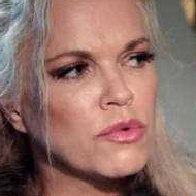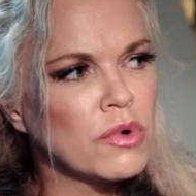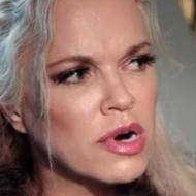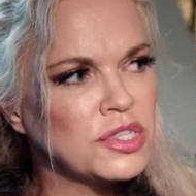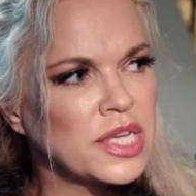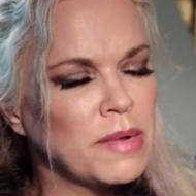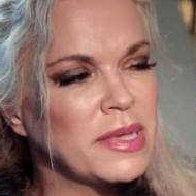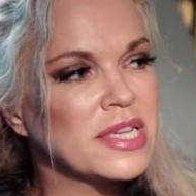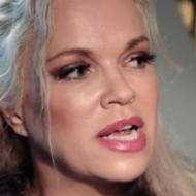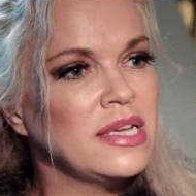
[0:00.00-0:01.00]
worst
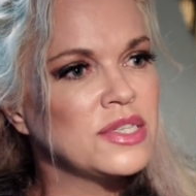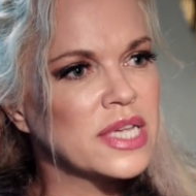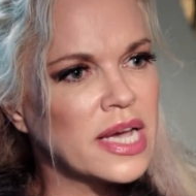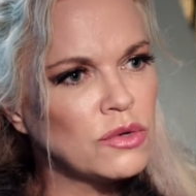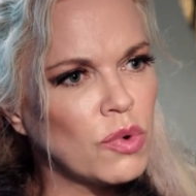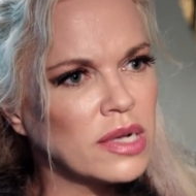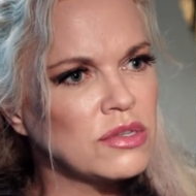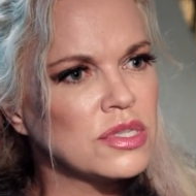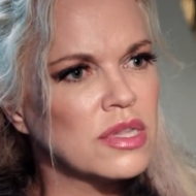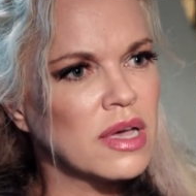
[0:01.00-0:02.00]
enemies. And he said
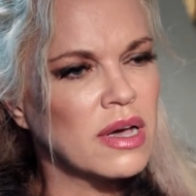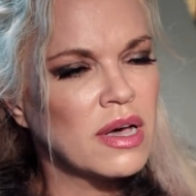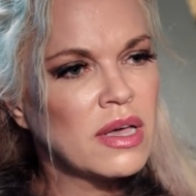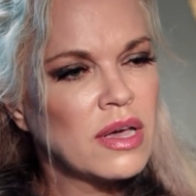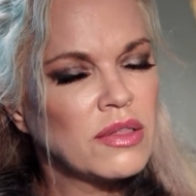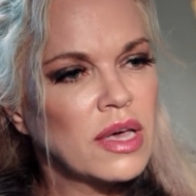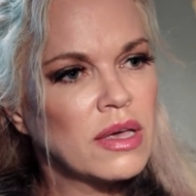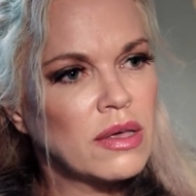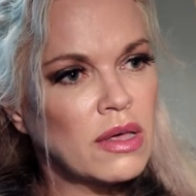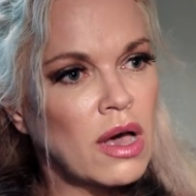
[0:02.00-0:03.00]
once
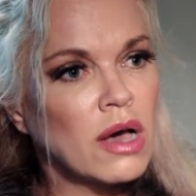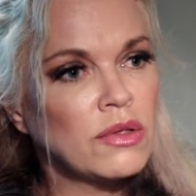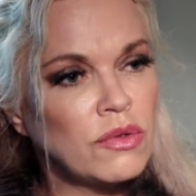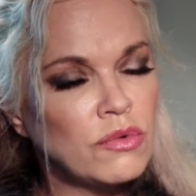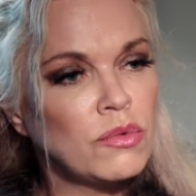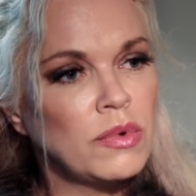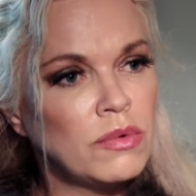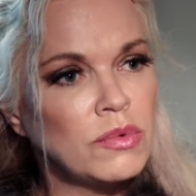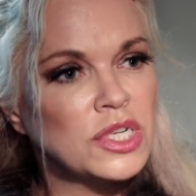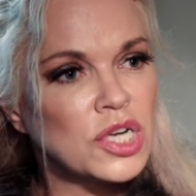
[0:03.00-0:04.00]

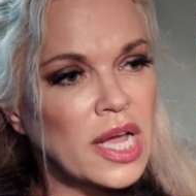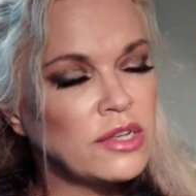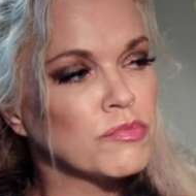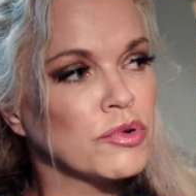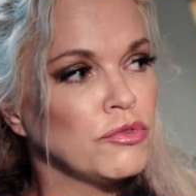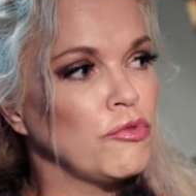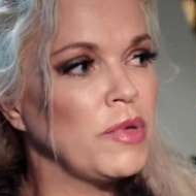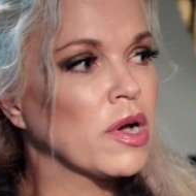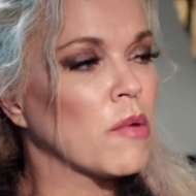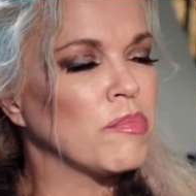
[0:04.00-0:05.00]
which later proved to
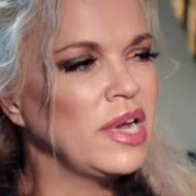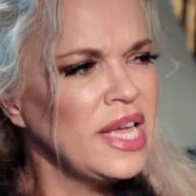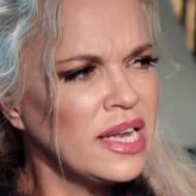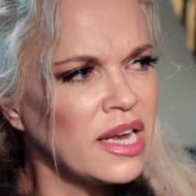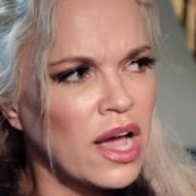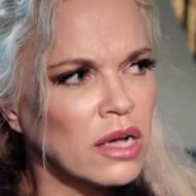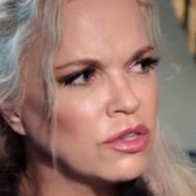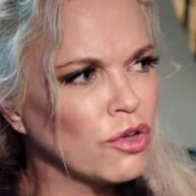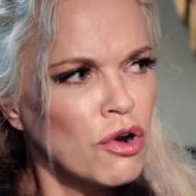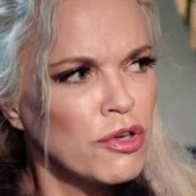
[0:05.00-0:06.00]
be completely
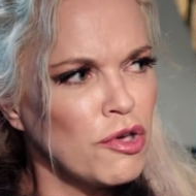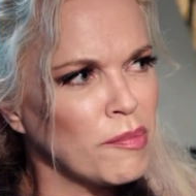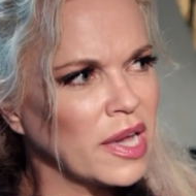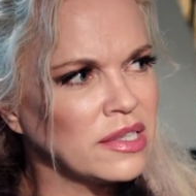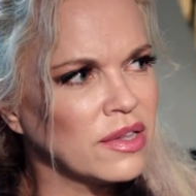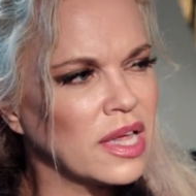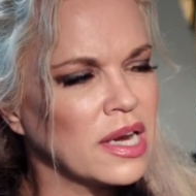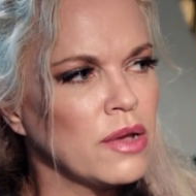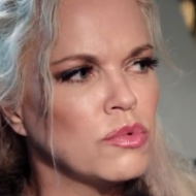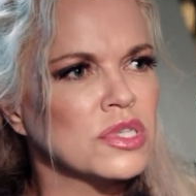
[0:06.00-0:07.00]
undocumented,
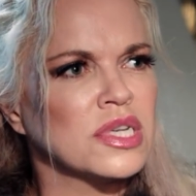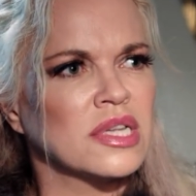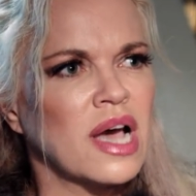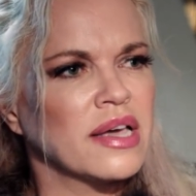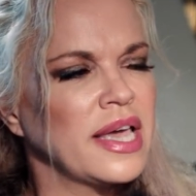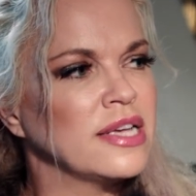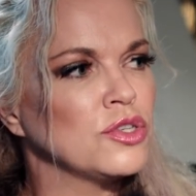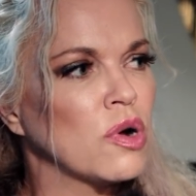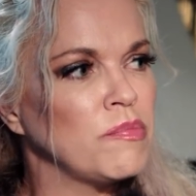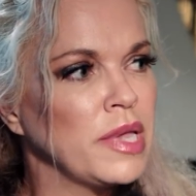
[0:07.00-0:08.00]
that he was attacking
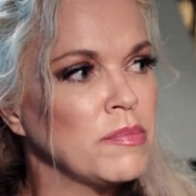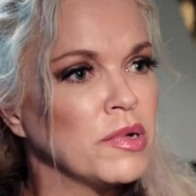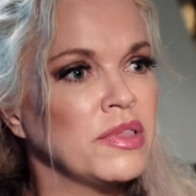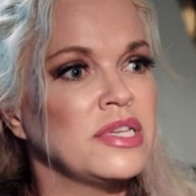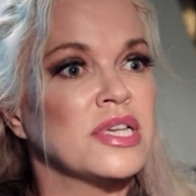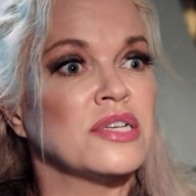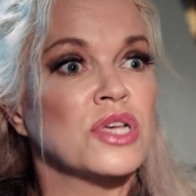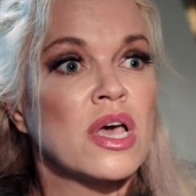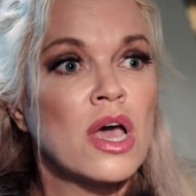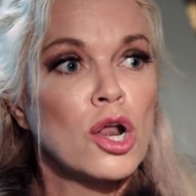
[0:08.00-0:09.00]
his own people. This
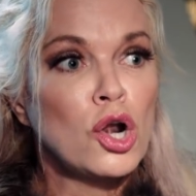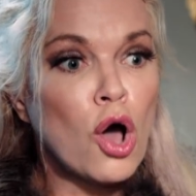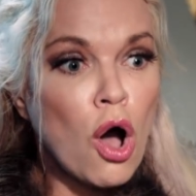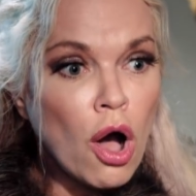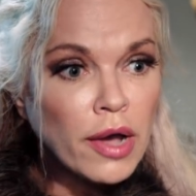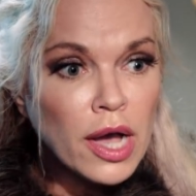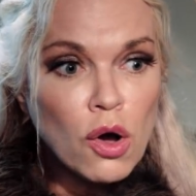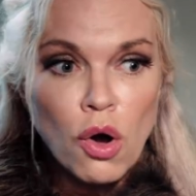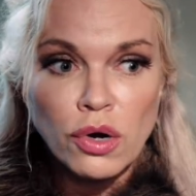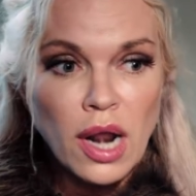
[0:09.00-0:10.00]
has long
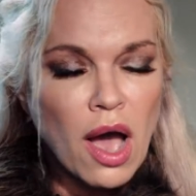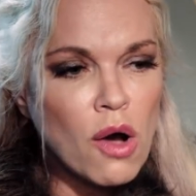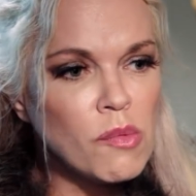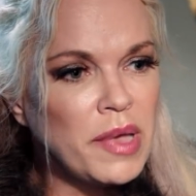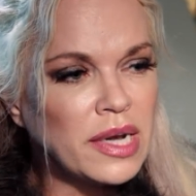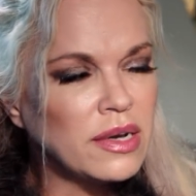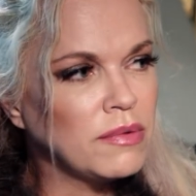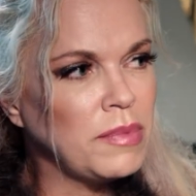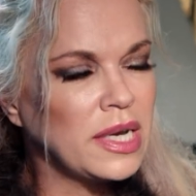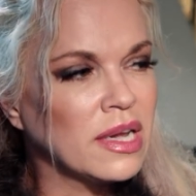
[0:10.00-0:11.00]
ago now
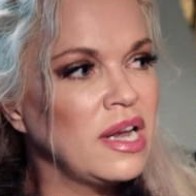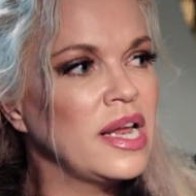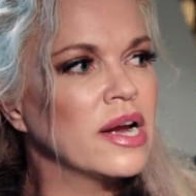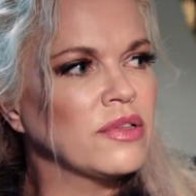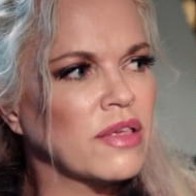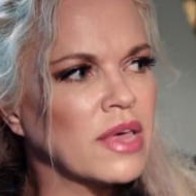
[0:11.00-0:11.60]
been clear that